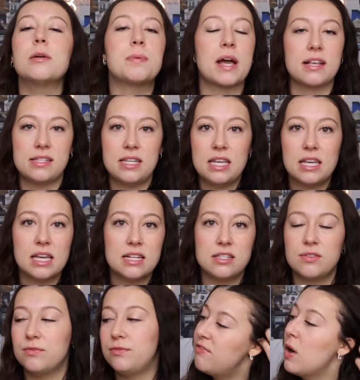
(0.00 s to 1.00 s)
capacity
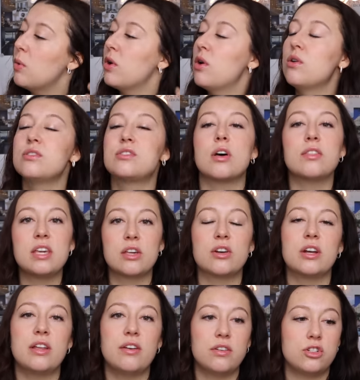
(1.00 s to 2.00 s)
kids' photos on the
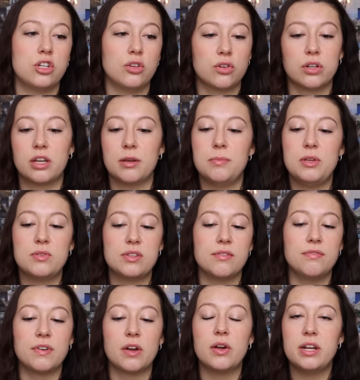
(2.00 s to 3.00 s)
internet of children can be used
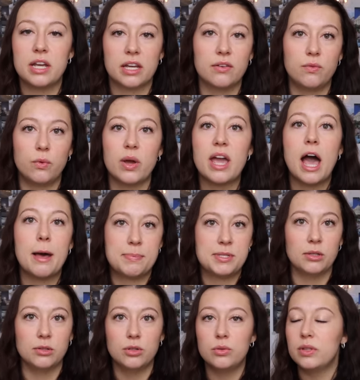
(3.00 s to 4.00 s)
in a very negative way.
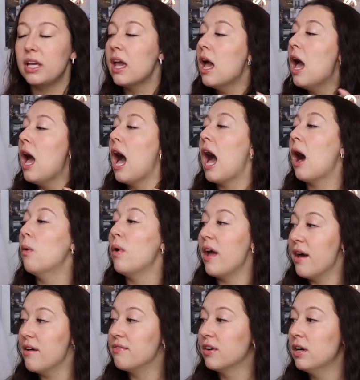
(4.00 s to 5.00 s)
Absolutely.
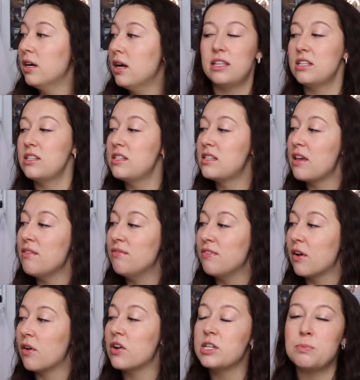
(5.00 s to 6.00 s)
However, this is a
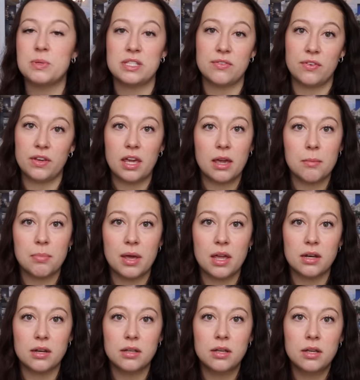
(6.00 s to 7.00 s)
very specific
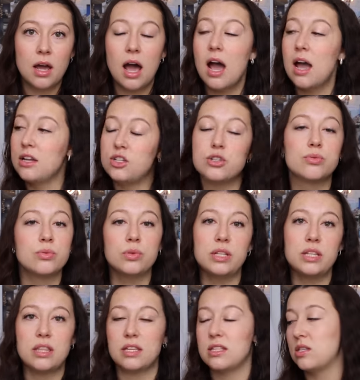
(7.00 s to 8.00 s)
campaign. I
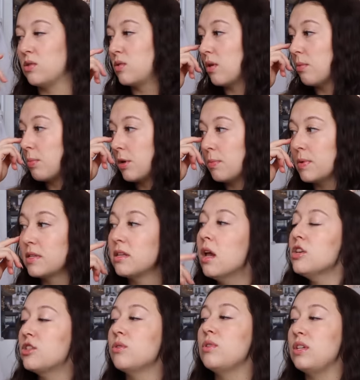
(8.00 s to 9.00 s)
truly think this is on purpose.
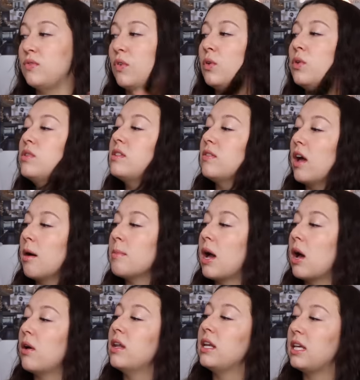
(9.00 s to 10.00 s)
So these photos have come
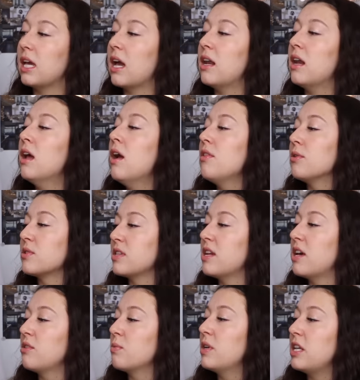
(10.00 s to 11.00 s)
out, and again, there's
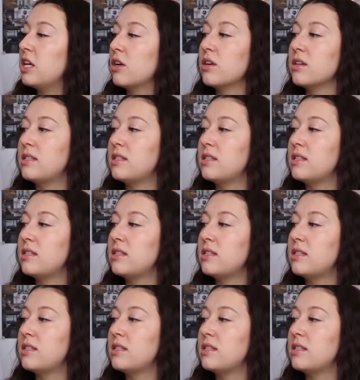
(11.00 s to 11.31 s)
another one here,